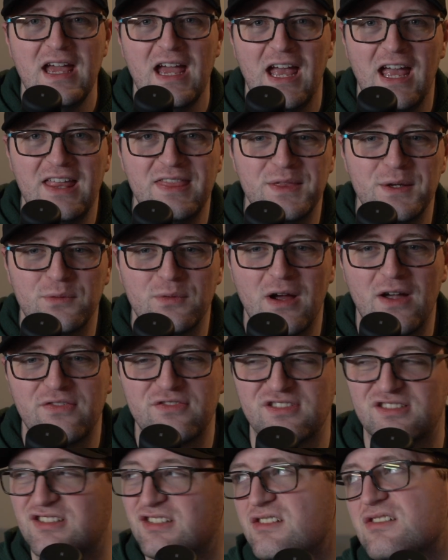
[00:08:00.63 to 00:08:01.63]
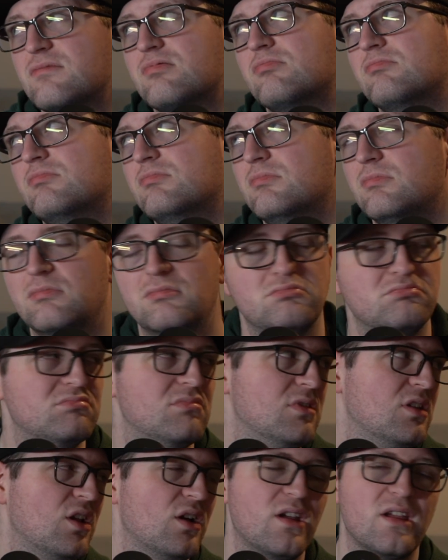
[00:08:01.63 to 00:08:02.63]
and the refs is just
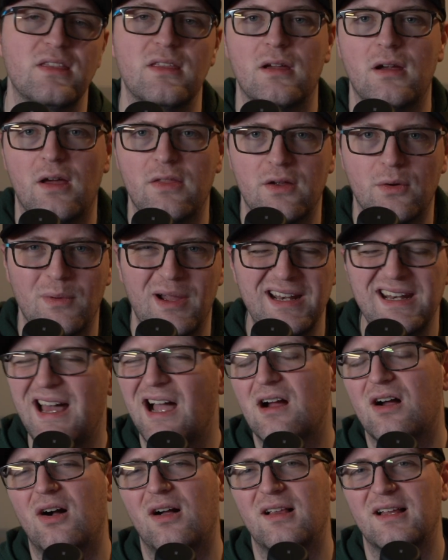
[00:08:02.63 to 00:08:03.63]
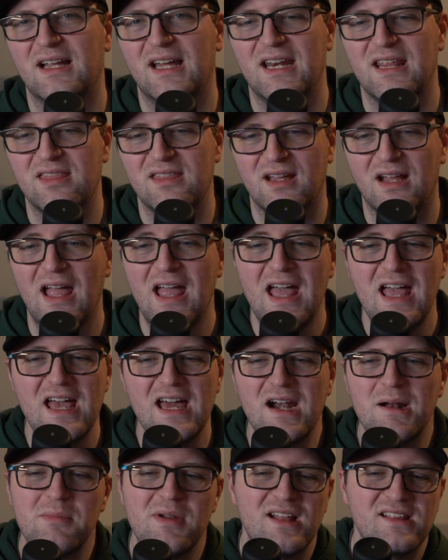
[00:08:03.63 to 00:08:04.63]
looking the other way, not calling anything.
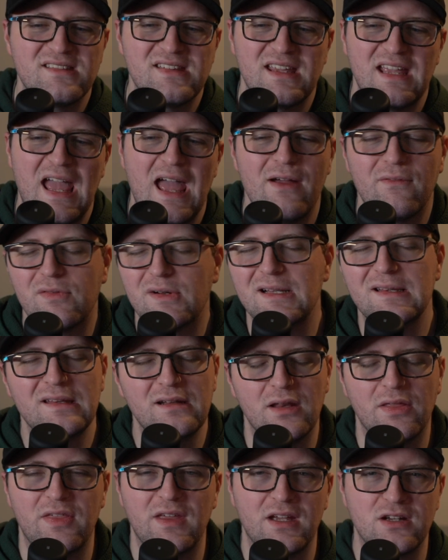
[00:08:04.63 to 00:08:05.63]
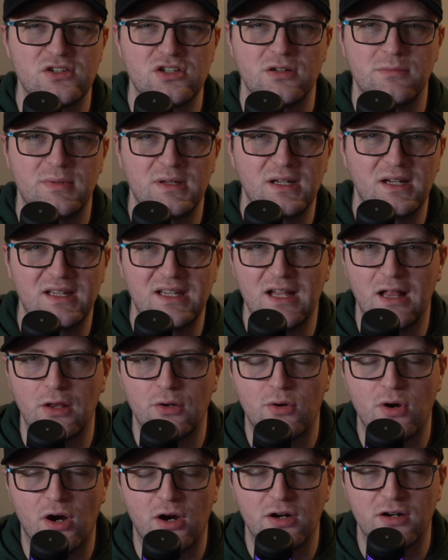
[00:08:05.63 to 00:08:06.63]
And I'm not saying every little thing should be a yellow
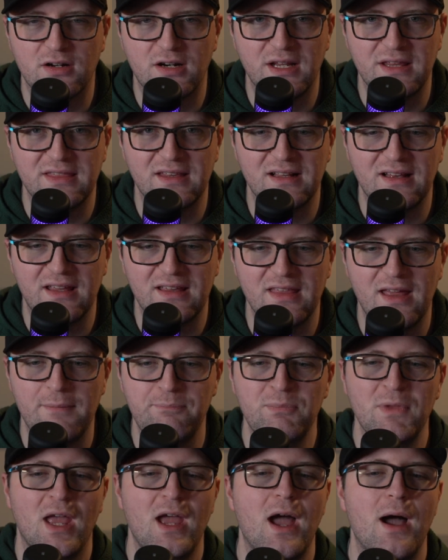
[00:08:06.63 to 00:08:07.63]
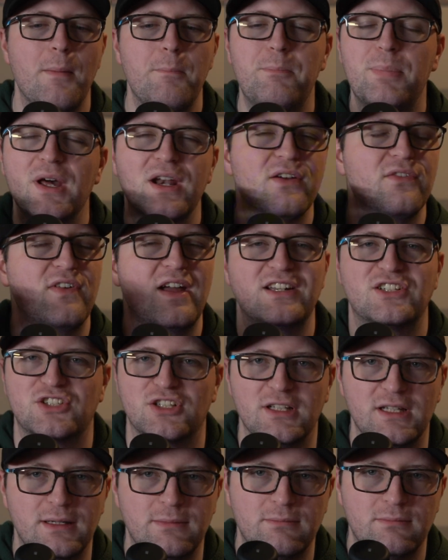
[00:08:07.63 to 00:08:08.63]
card or anything like that, but
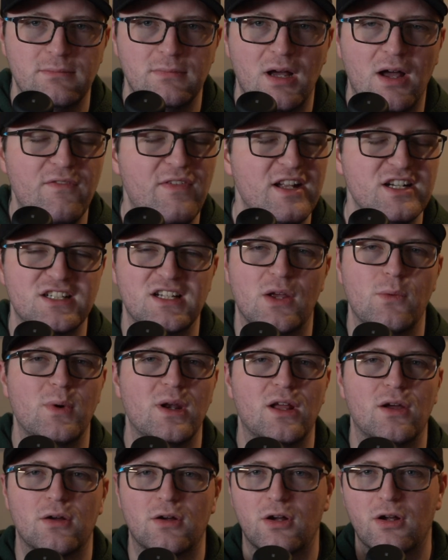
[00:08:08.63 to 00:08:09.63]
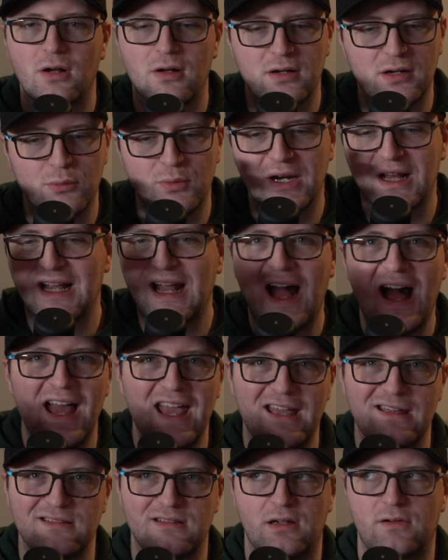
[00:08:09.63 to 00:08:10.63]
eventually when a guy
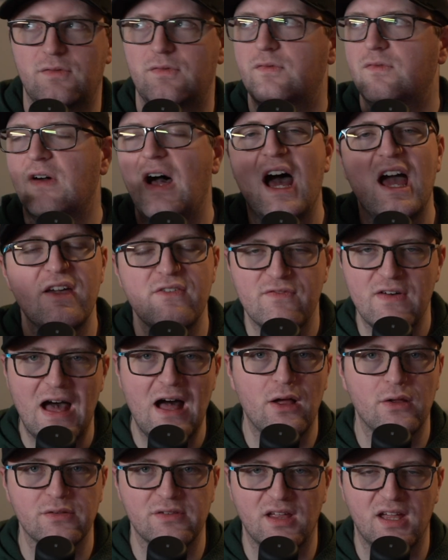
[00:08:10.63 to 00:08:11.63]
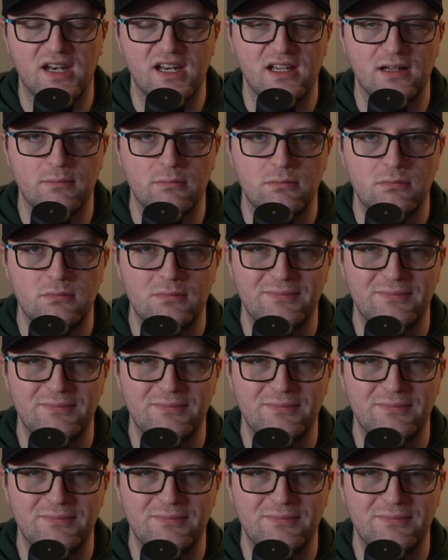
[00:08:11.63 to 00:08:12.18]
has like 5 fouls on him,